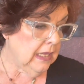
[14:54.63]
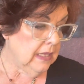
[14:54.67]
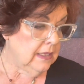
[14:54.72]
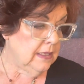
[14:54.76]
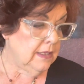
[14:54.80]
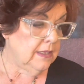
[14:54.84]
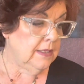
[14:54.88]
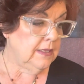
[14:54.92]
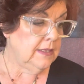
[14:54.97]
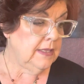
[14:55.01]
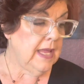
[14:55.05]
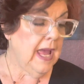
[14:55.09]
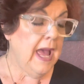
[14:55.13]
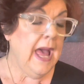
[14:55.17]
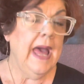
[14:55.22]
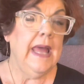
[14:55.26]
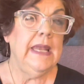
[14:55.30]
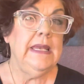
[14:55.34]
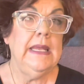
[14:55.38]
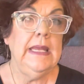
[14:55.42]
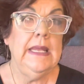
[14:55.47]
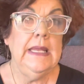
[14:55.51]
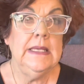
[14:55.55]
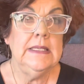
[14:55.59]

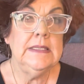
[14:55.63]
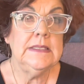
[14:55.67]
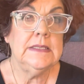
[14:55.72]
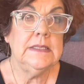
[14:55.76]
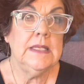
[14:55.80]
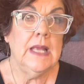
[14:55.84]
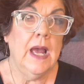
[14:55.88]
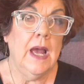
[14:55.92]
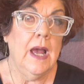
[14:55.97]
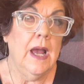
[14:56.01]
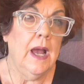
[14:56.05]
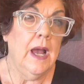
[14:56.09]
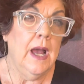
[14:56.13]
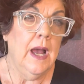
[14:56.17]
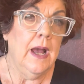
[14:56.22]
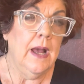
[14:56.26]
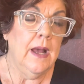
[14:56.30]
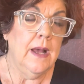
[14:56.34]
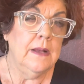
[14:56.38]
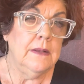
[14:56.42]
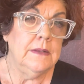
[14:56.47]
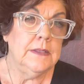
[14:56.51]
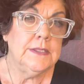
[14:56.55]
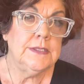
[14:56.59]
that is
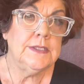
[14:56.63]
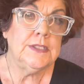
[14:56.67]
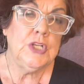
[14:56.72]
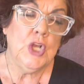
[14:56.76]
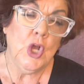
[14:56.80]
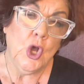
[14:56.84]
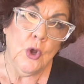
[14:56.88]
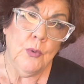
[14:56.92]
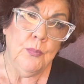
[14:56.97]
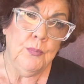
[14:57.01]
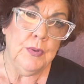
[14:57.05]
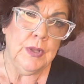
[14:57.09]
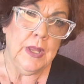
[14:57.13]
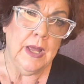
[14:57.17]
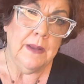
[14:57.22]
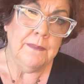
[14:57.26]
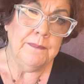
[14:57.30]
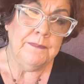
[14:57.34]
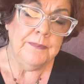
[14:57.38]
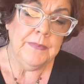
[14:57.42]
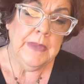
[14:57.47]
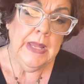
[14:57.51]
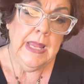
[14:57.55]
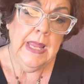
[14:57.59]
Scopla.
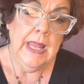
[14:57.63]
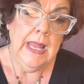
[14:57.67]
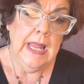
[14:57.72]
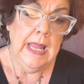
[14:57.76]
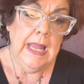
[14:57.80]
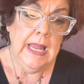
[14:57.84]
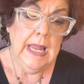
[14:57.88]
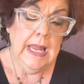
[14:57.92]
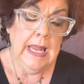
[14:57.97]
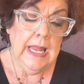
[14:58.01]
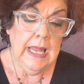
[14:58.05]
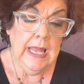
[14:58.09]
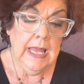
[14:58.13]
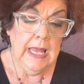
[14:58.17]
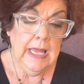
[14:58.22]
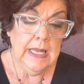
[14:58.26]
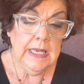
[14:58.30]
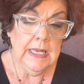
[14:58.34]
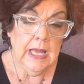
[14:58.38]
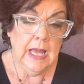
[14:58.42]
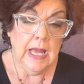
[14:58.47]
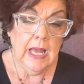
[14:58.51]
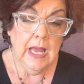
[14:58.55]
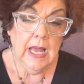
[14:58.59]

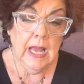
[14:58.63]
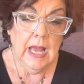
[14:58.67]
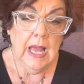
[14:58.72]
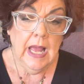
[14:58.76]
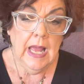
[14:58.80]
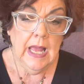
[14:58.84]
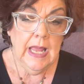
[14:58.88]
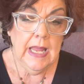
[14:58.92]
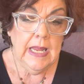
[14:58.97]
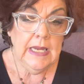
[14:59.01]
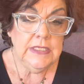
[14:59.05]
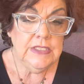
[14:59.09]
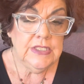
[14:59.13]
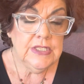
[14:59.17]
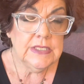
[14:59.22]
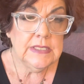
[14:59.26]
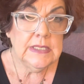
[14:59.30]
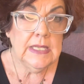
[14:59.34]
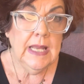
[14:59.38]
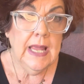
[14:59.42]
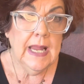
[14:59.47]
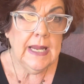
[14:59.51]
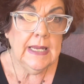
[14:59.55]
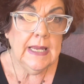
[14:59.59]
And I
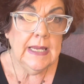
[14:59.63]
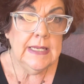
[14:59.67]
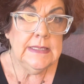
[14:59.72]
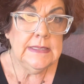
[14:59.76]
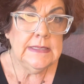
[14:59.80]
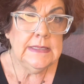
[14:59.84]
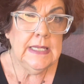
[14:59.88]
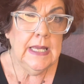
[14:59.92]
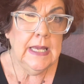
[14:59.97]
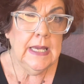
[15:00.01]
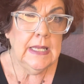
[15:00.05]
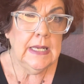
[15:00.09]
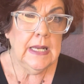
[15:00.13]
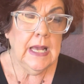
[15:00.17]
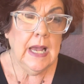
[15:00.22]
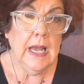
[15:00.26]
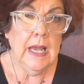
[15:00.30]
just, like I said,